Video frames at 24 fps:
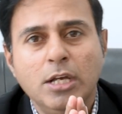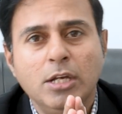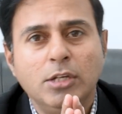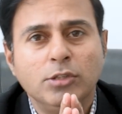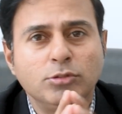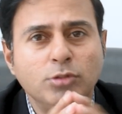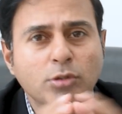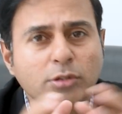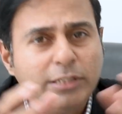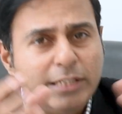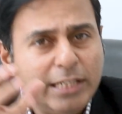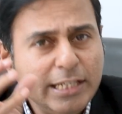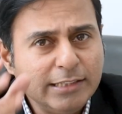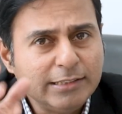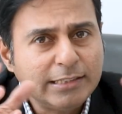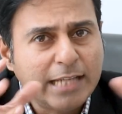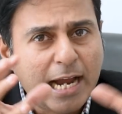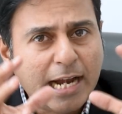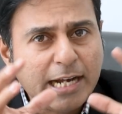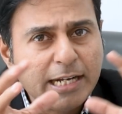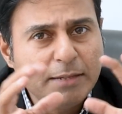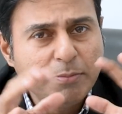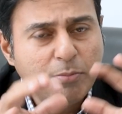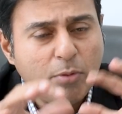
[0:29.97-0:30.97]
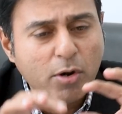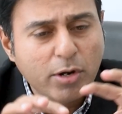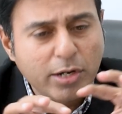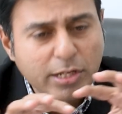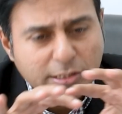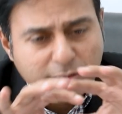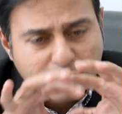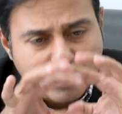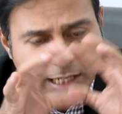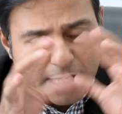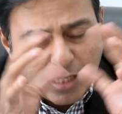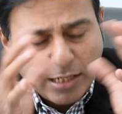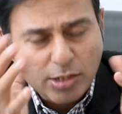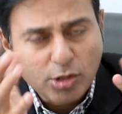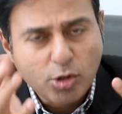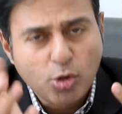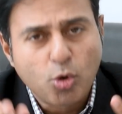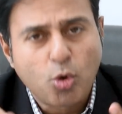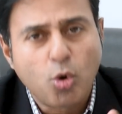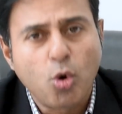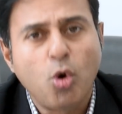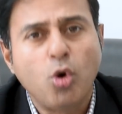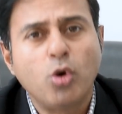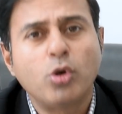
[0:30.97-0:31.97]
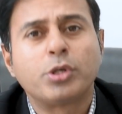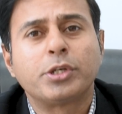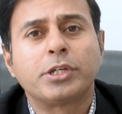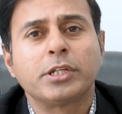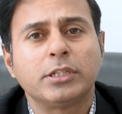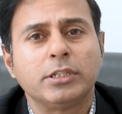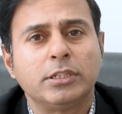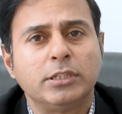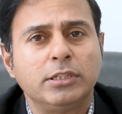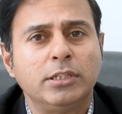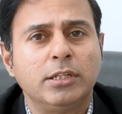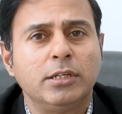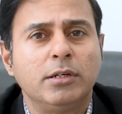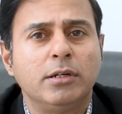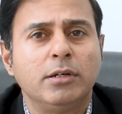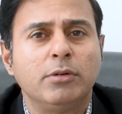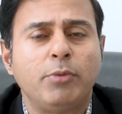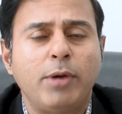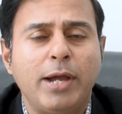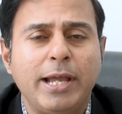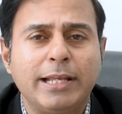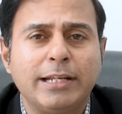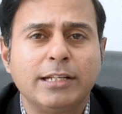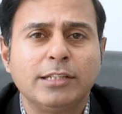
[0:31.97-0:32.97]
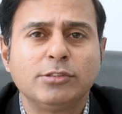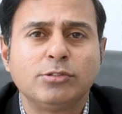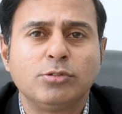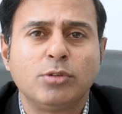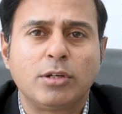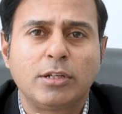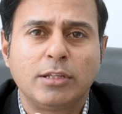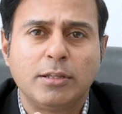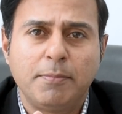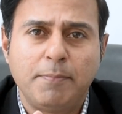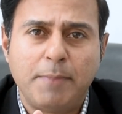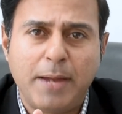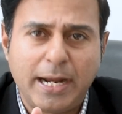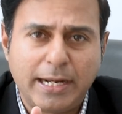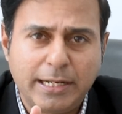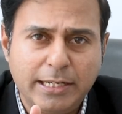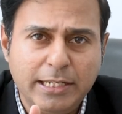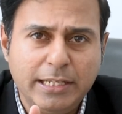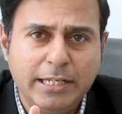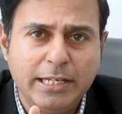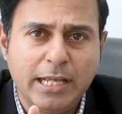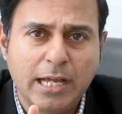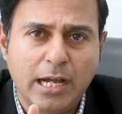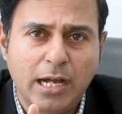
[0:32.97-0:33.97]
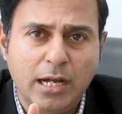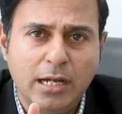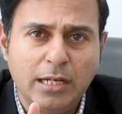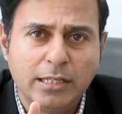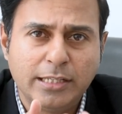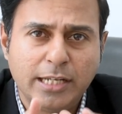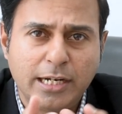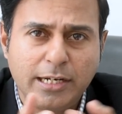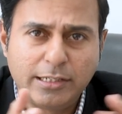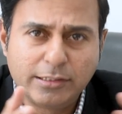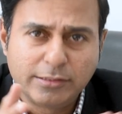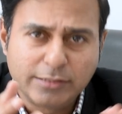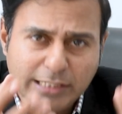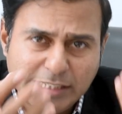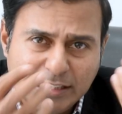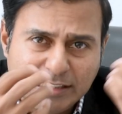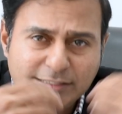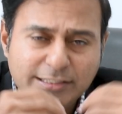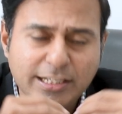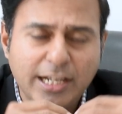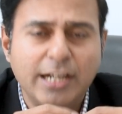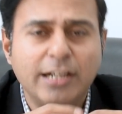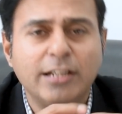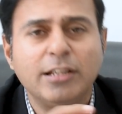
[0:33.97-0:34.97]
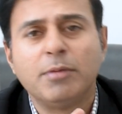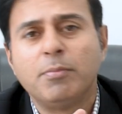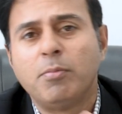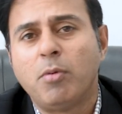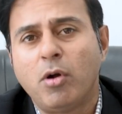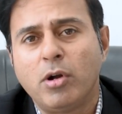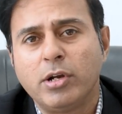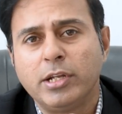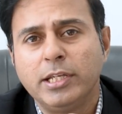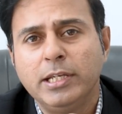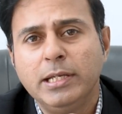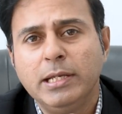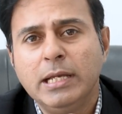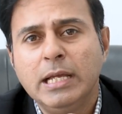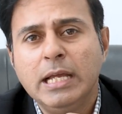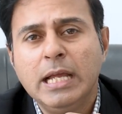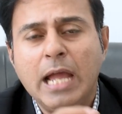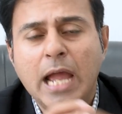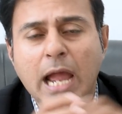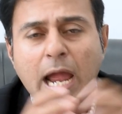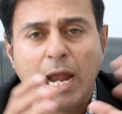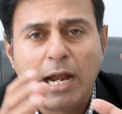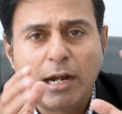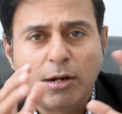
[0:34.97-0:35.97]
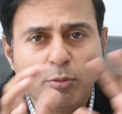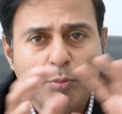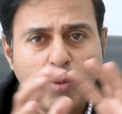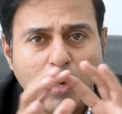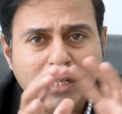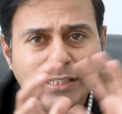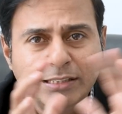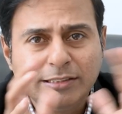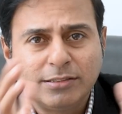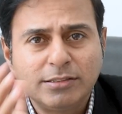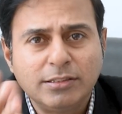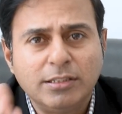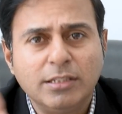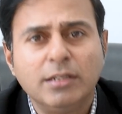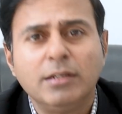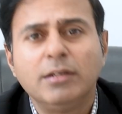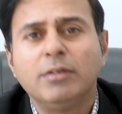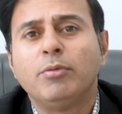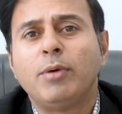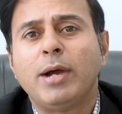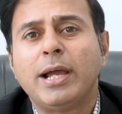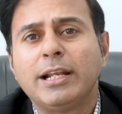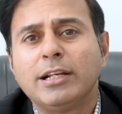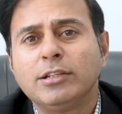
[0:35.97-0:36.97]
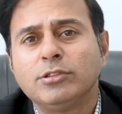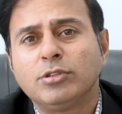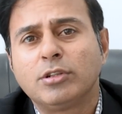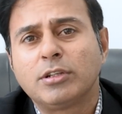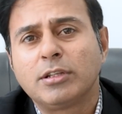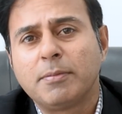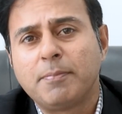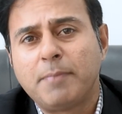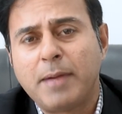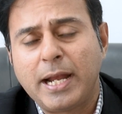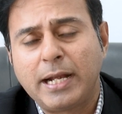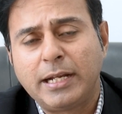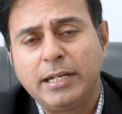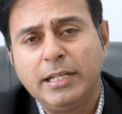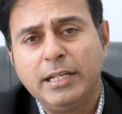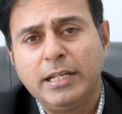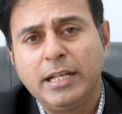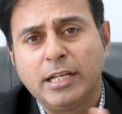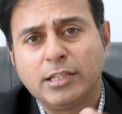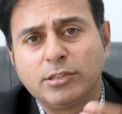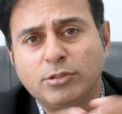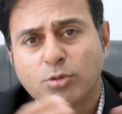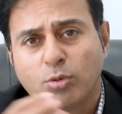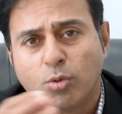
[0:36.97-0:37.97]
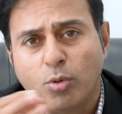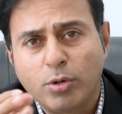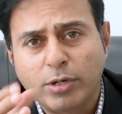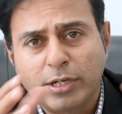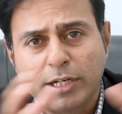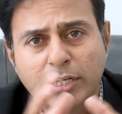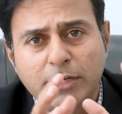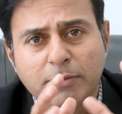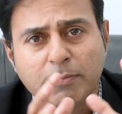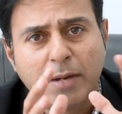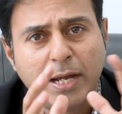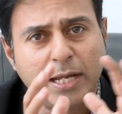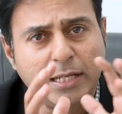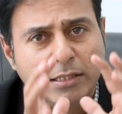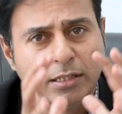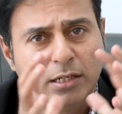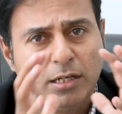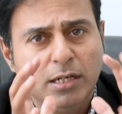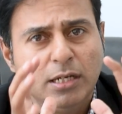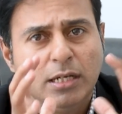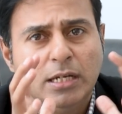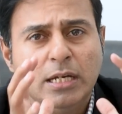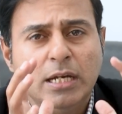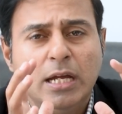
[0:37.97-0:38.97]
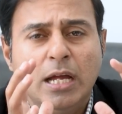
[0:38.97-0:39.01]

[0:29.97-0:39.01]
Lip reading: So these antibodies then coat the virus or the bacteria that is inside the body, and once the virus or the bacteria is coated by the